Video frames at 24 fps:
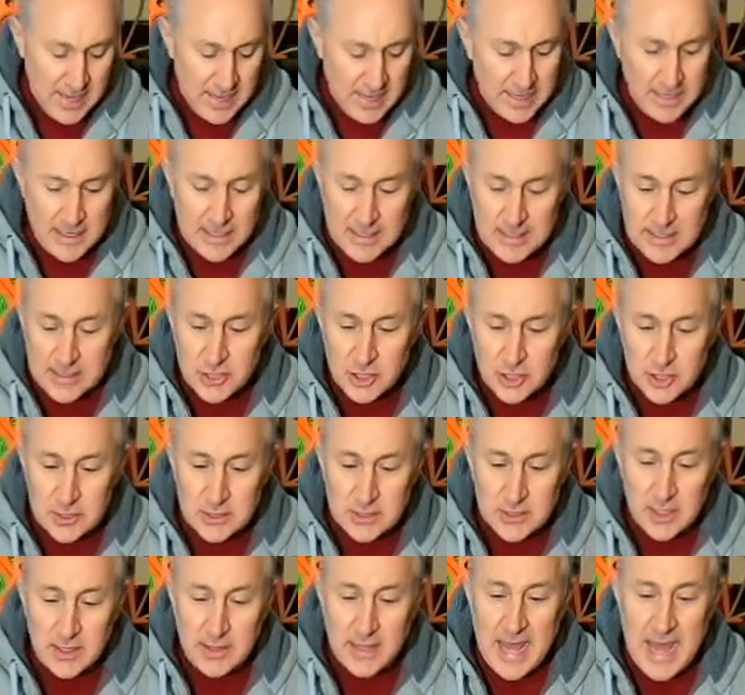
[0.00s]
In
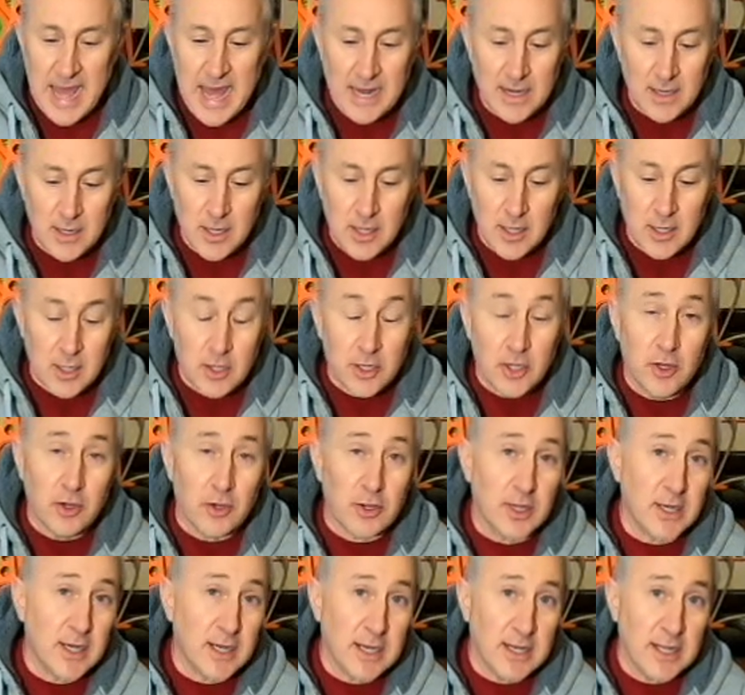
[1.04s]
addition to that, you're
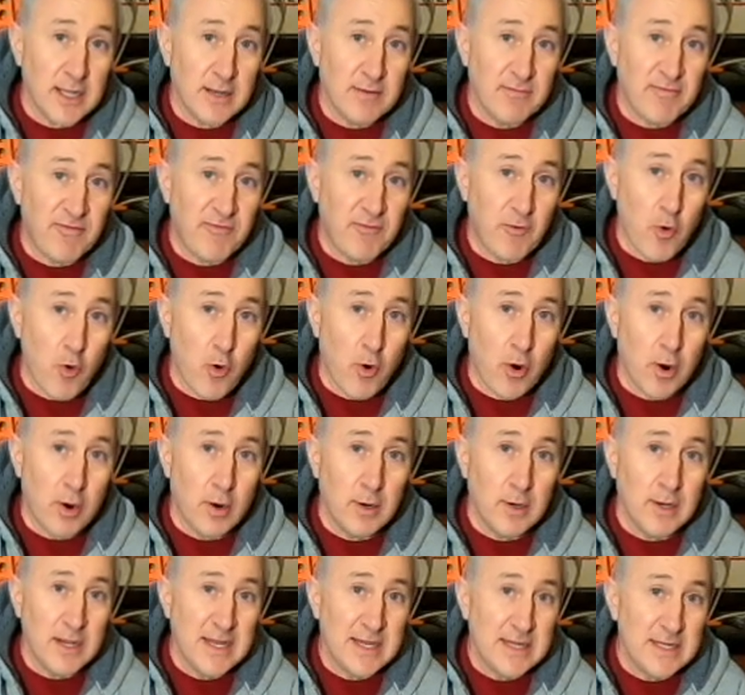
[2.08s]
going to need
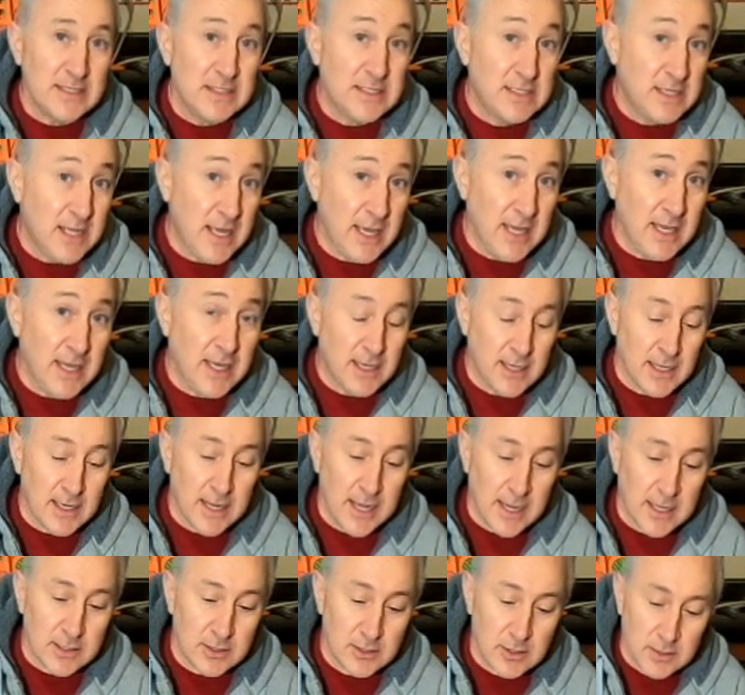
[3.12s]
4 T
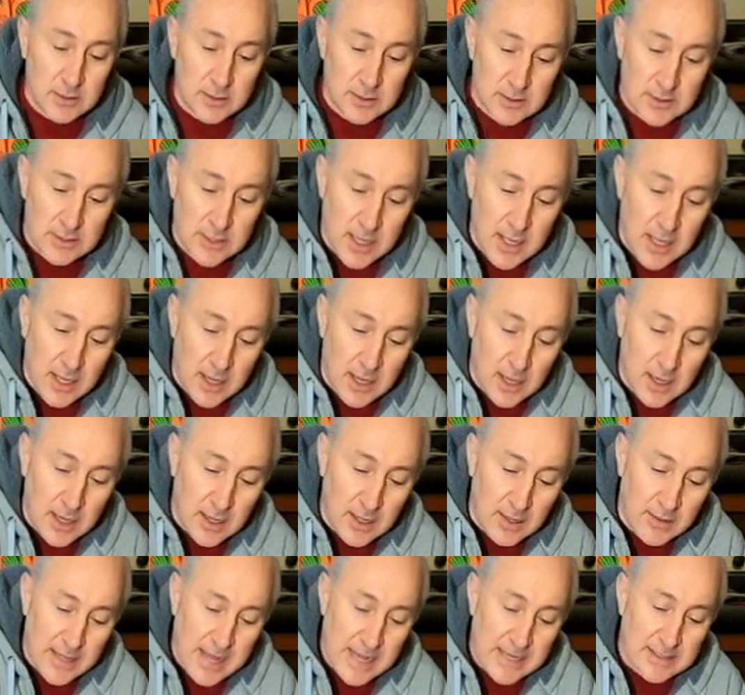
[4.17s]
connectors.
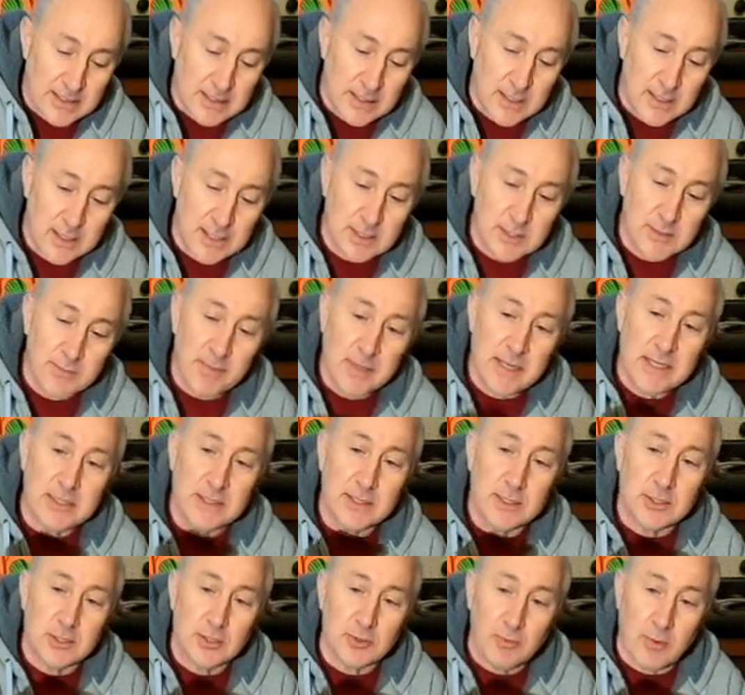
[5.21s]
That's these
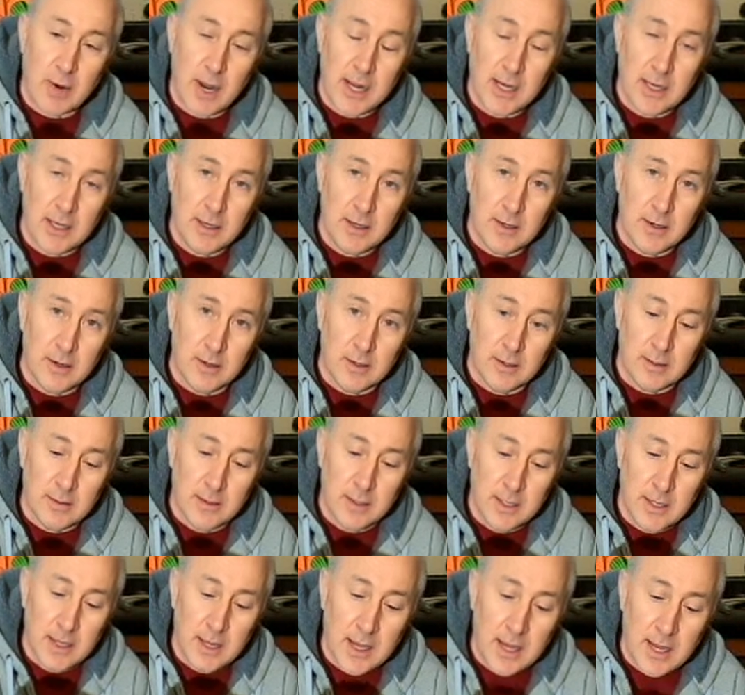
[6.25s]
pieces right here.
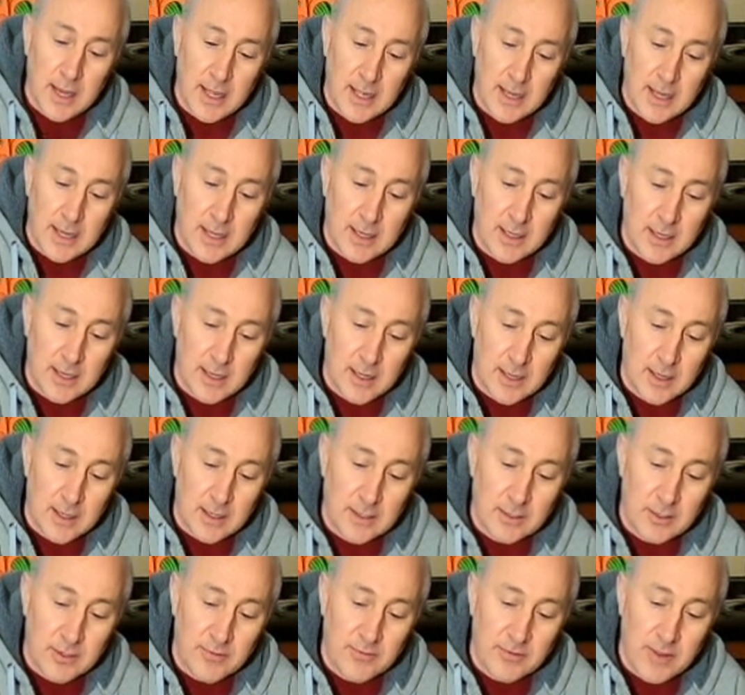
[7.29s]

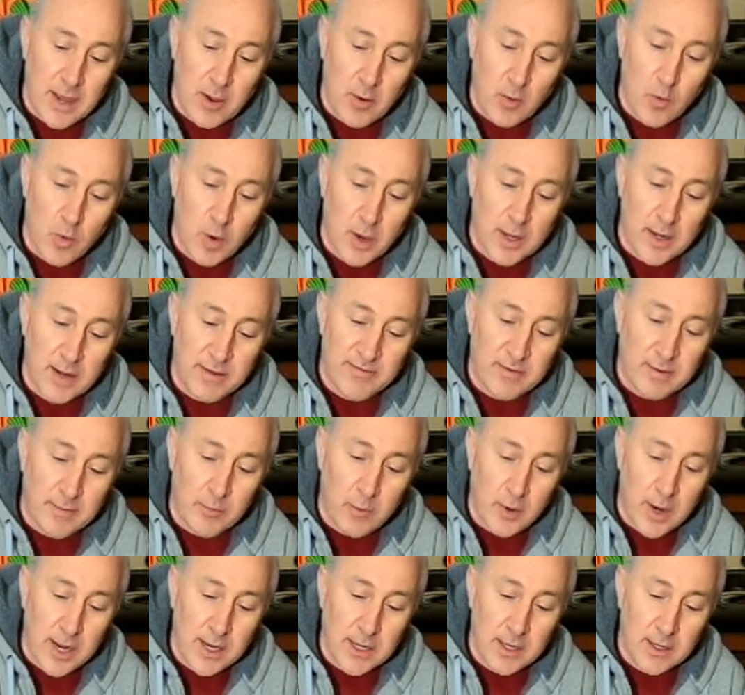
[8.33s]
And you got one of
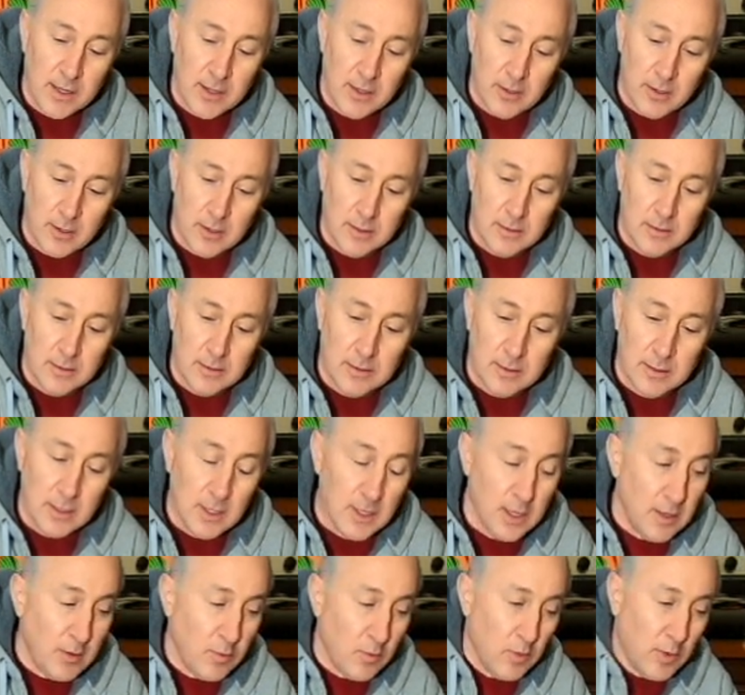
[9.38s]
them right here,
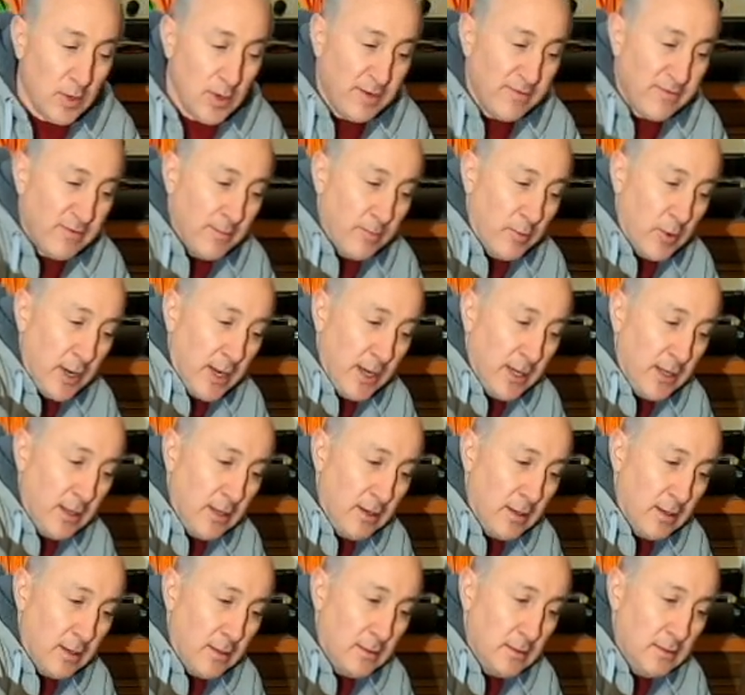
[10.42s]
one of them right
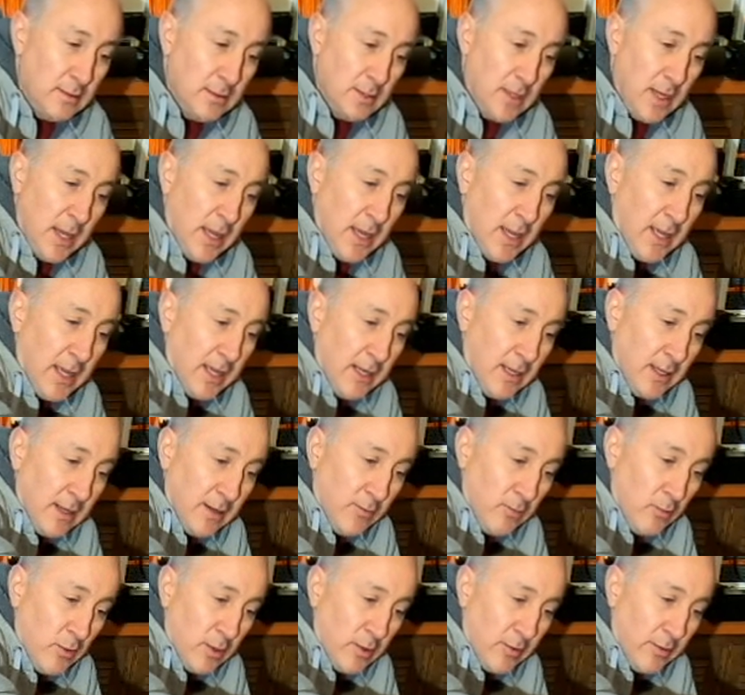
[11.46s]
here, and
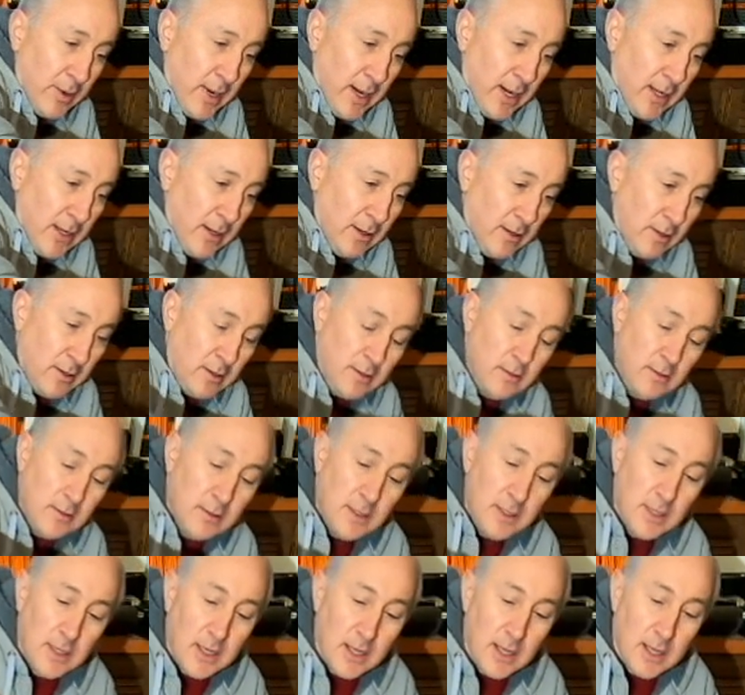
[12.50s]
then one right here,
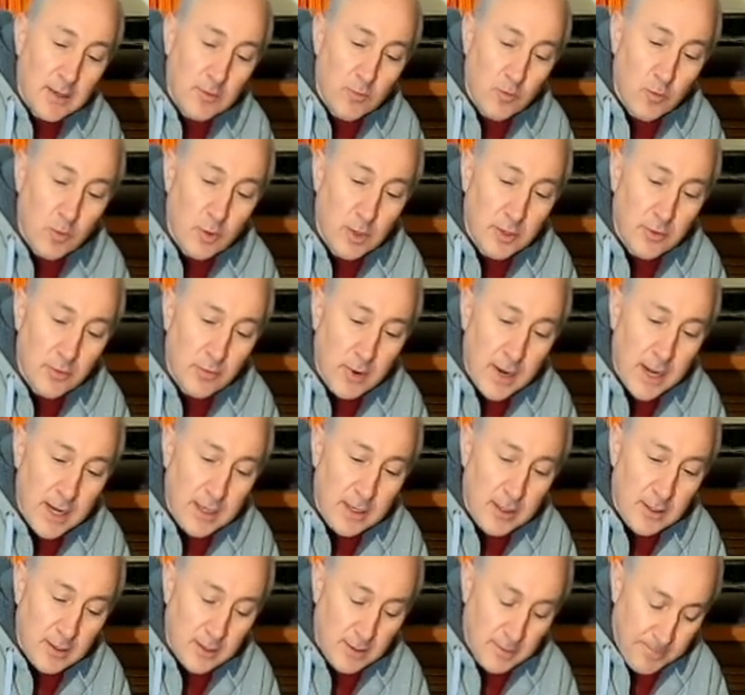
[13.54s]
and one right
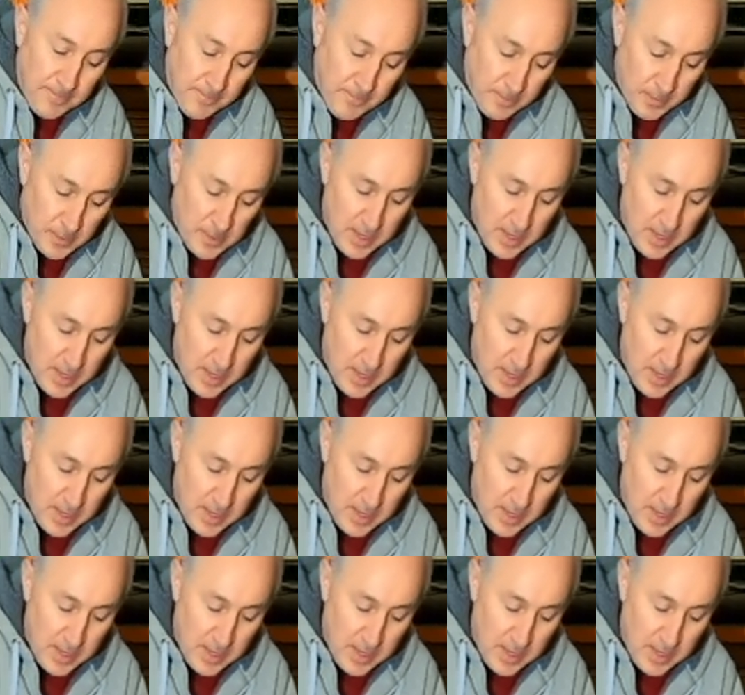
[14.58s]
here.